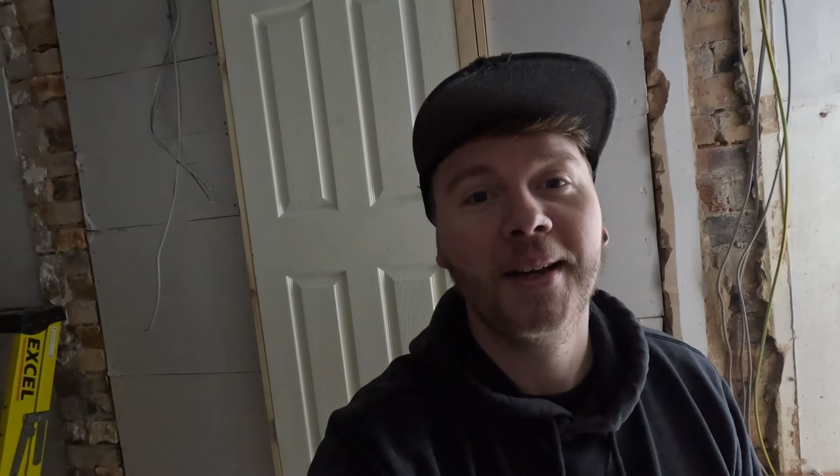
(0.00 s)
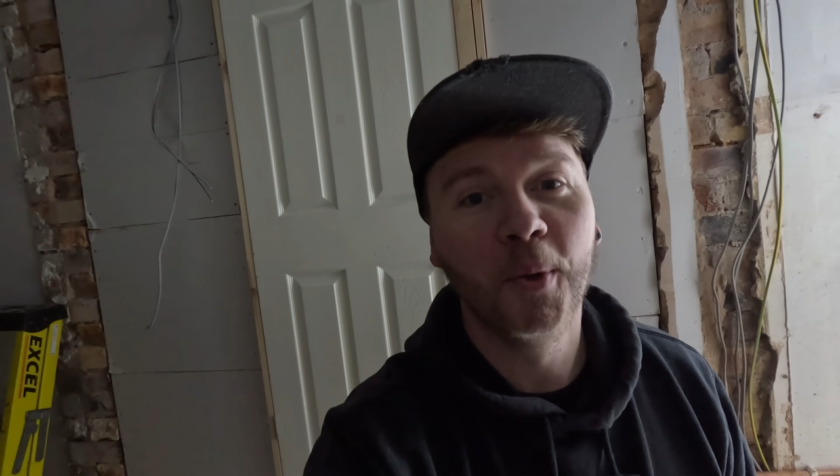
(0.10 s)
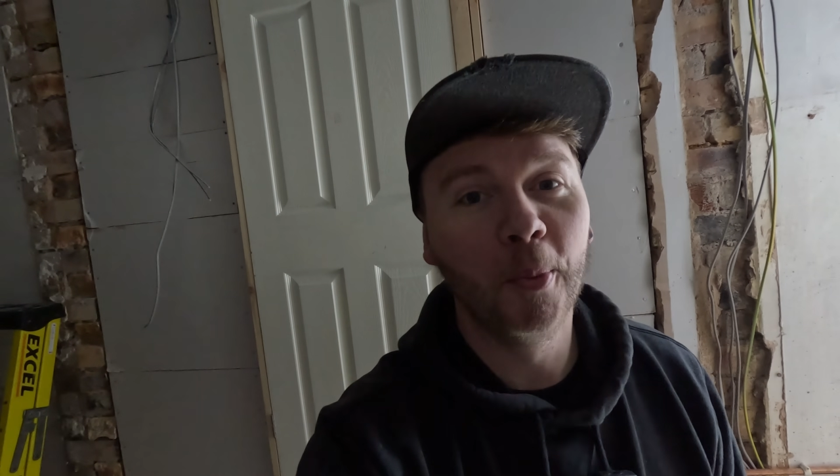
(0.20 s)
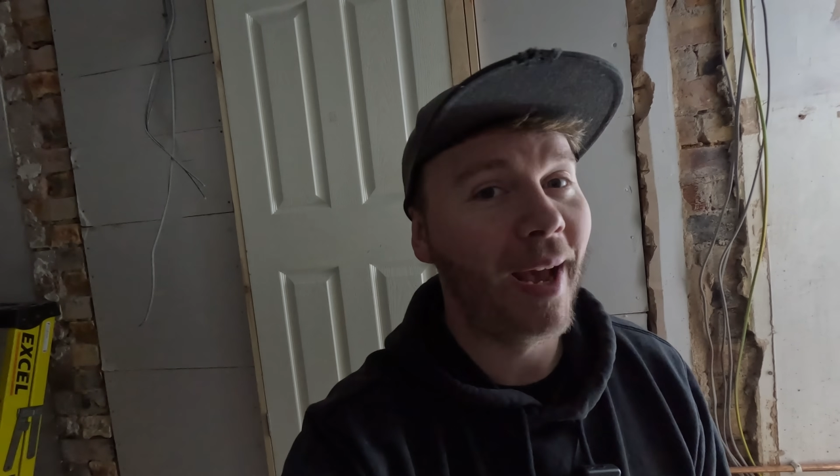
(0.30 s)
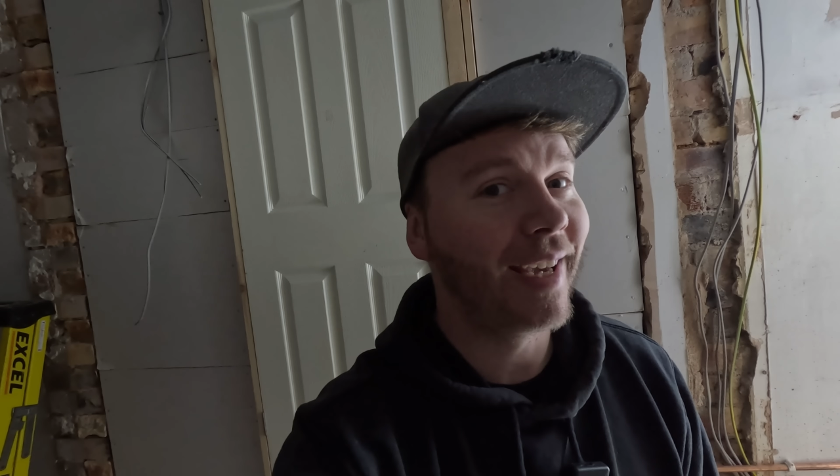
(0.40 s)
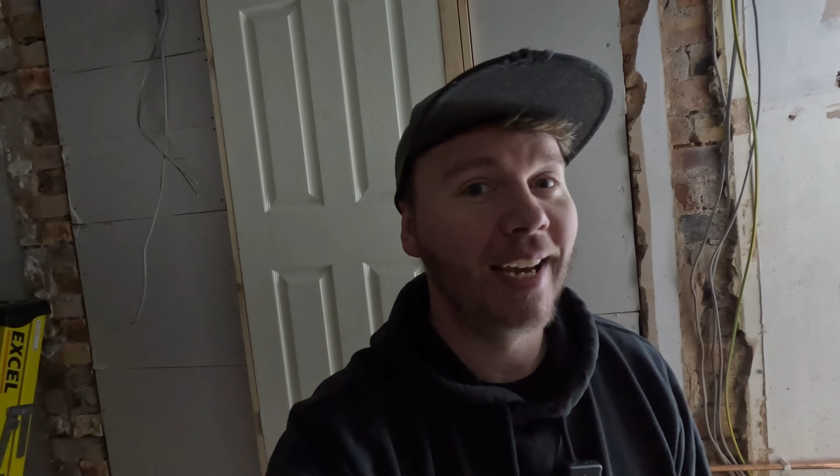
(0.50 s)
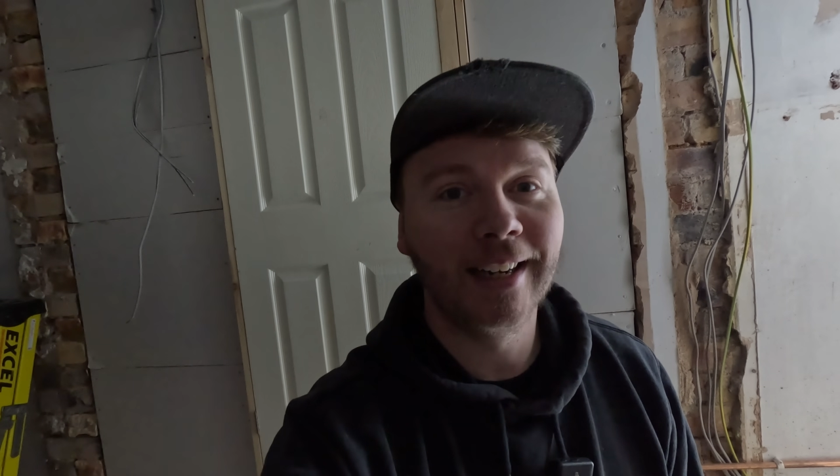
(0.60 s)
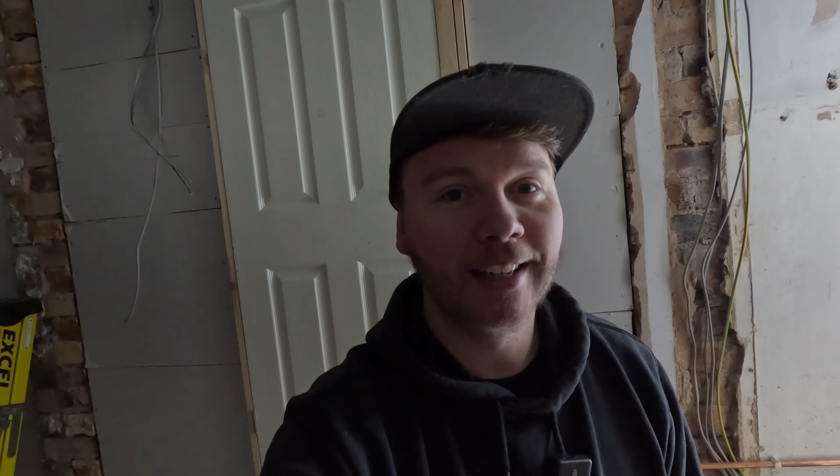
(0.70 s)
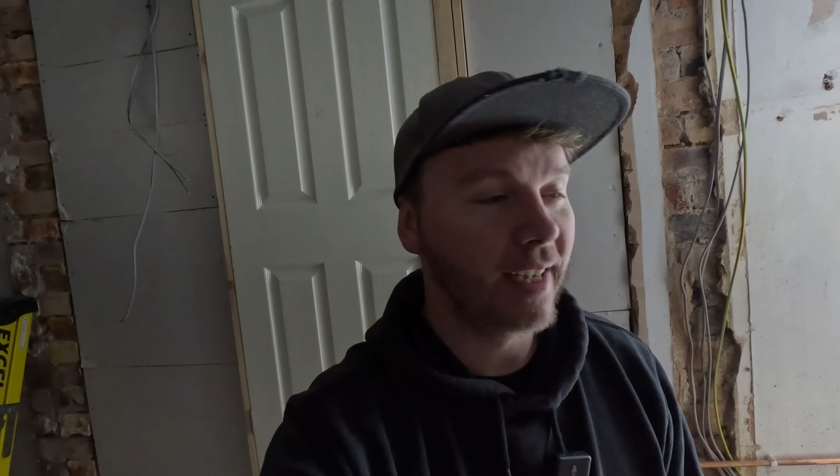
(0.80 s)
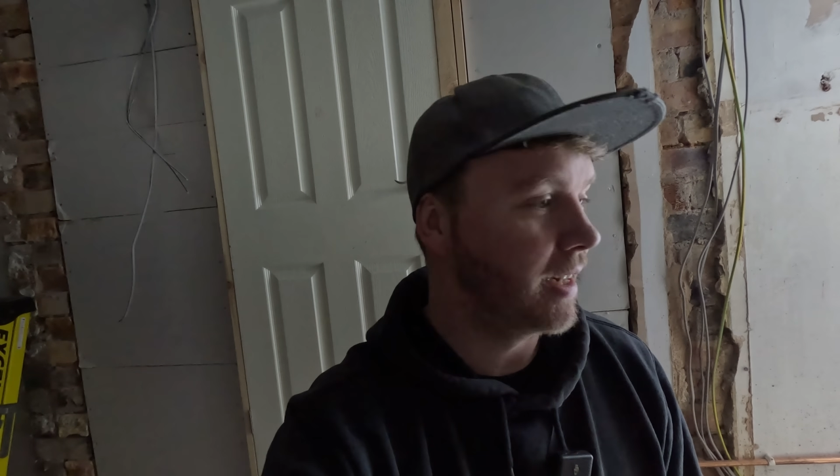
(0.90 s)
We're back at
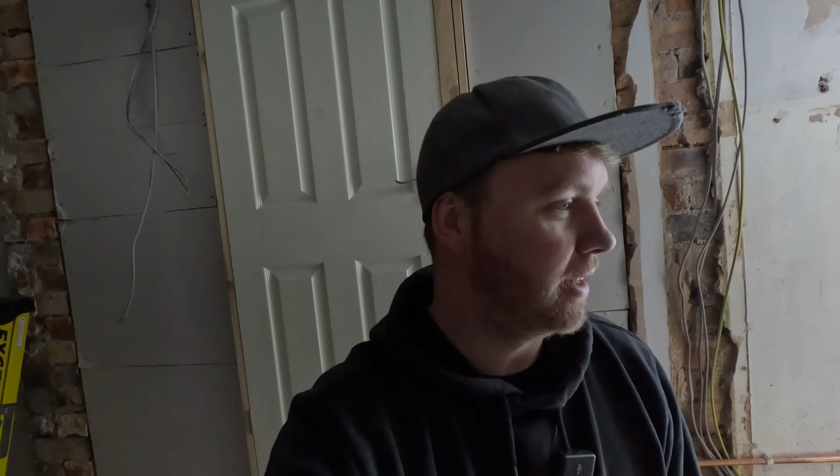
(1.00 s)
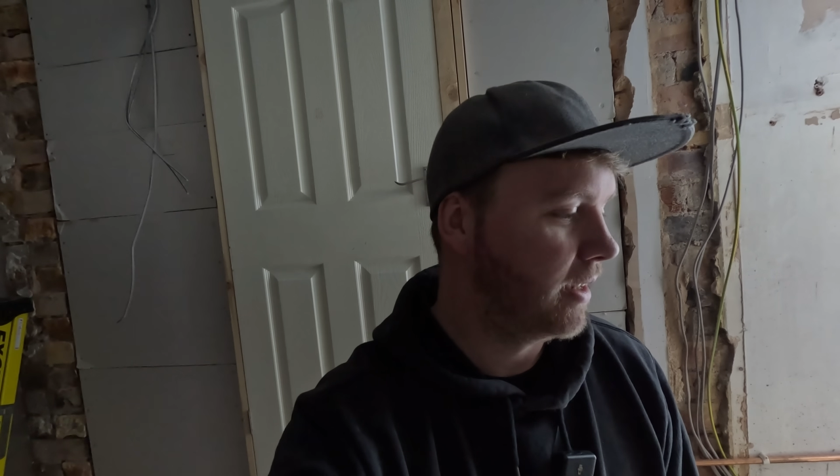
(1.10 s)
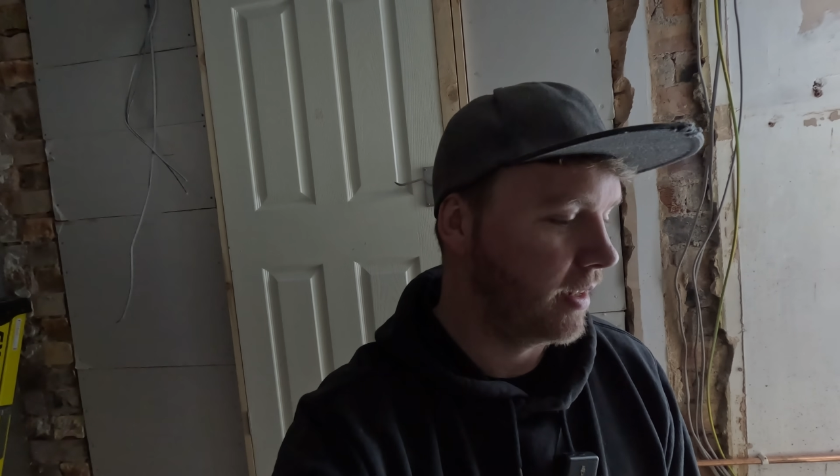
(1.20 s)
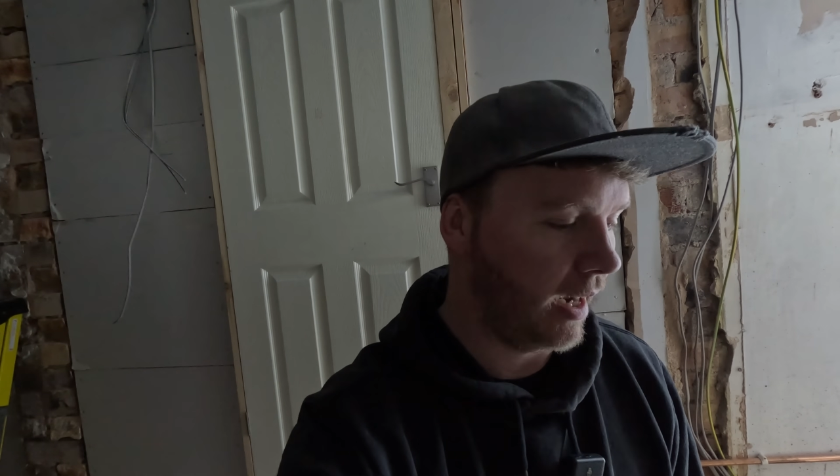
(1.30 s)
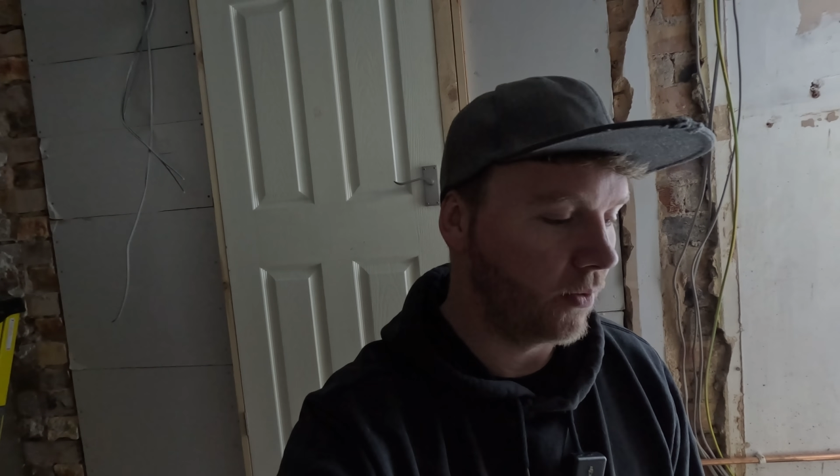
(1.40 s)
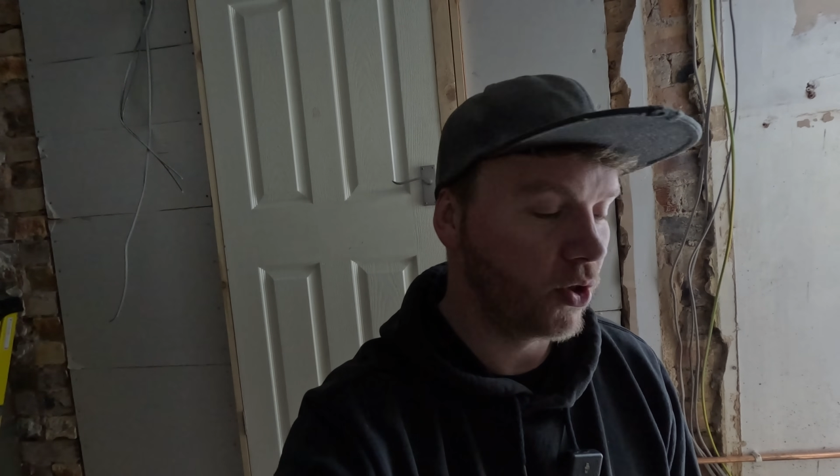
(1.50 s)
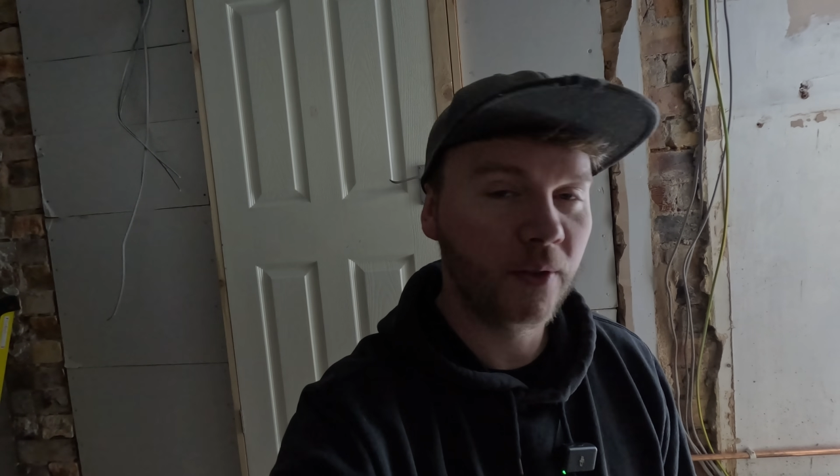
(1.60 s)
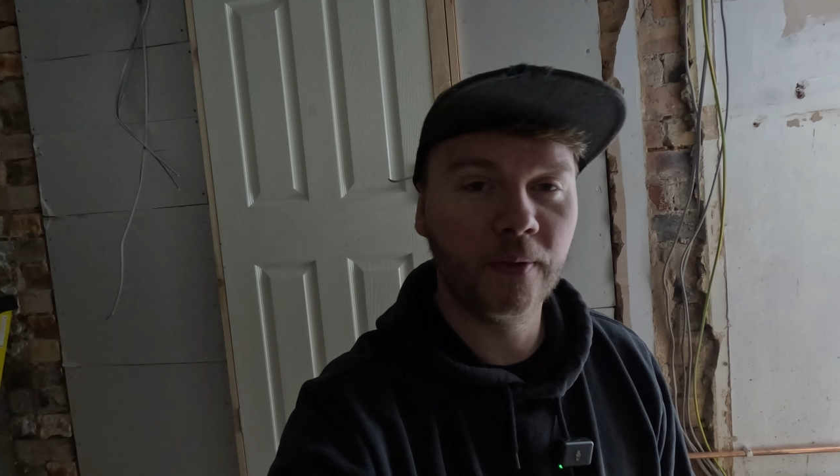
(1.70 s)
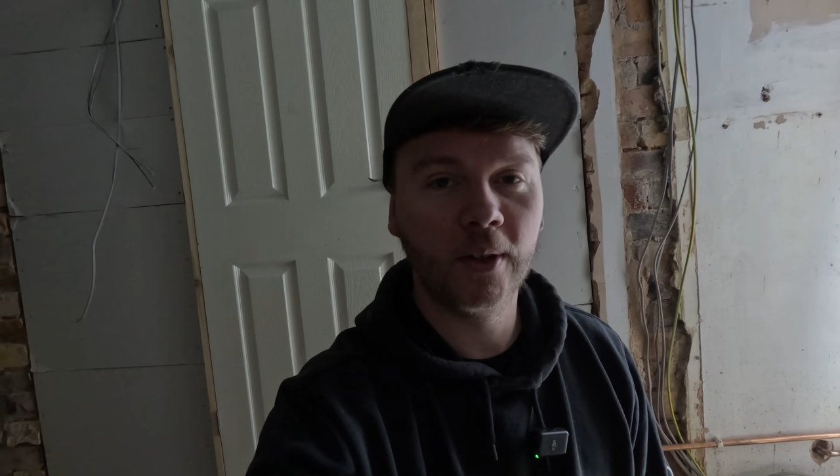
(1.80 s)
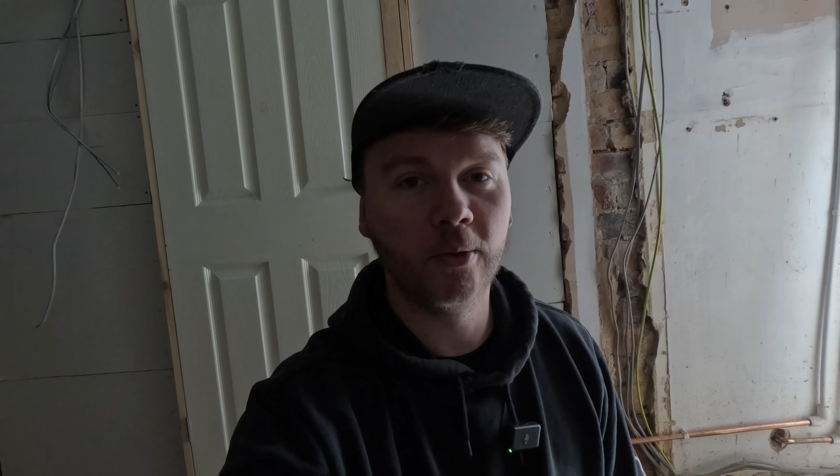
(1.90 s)
it again. I've
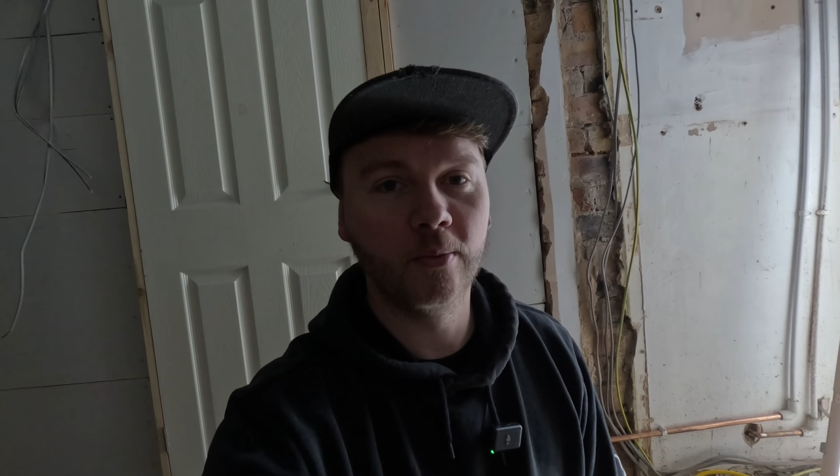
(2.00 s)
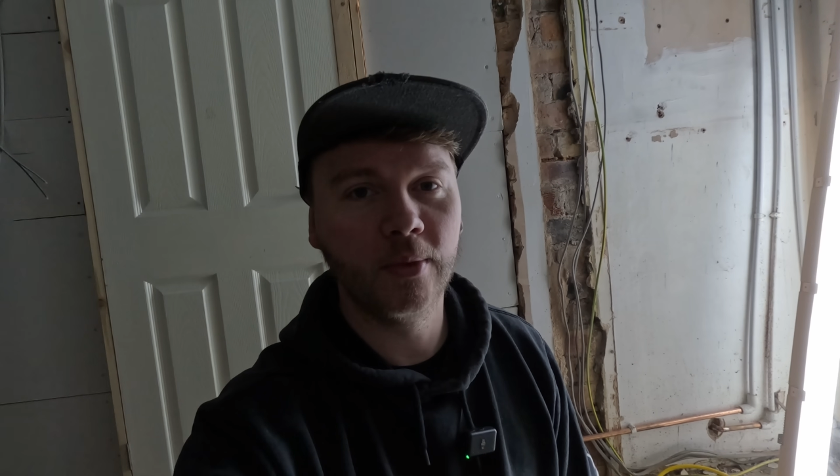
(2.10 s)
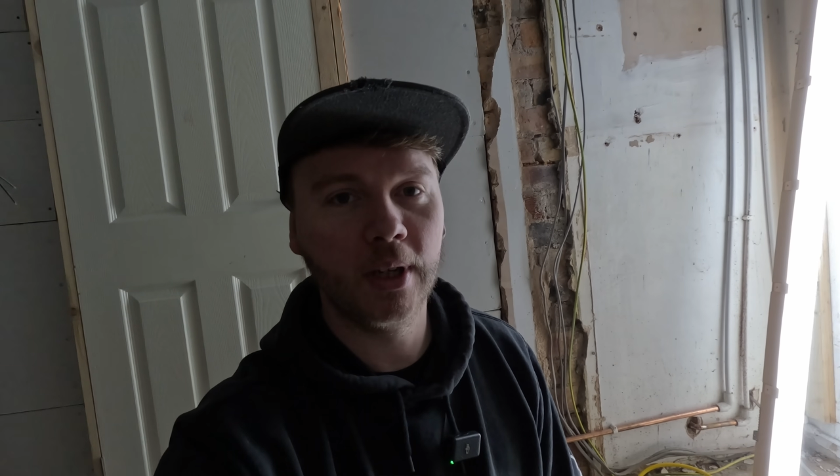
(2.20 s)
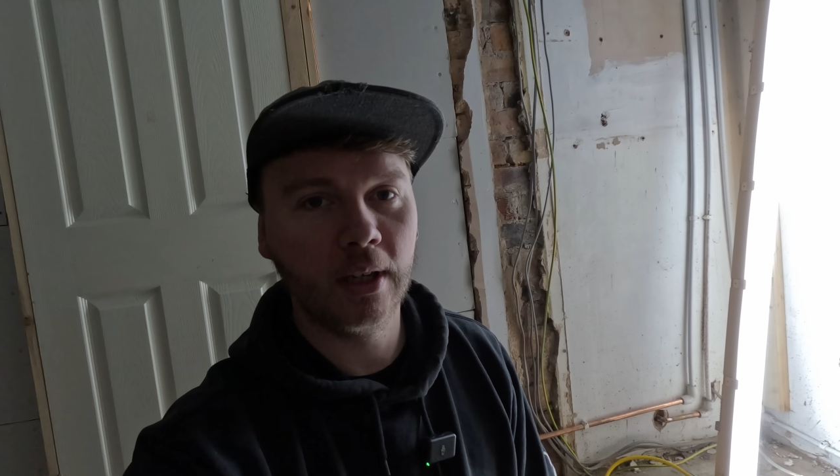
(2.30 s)
just filmed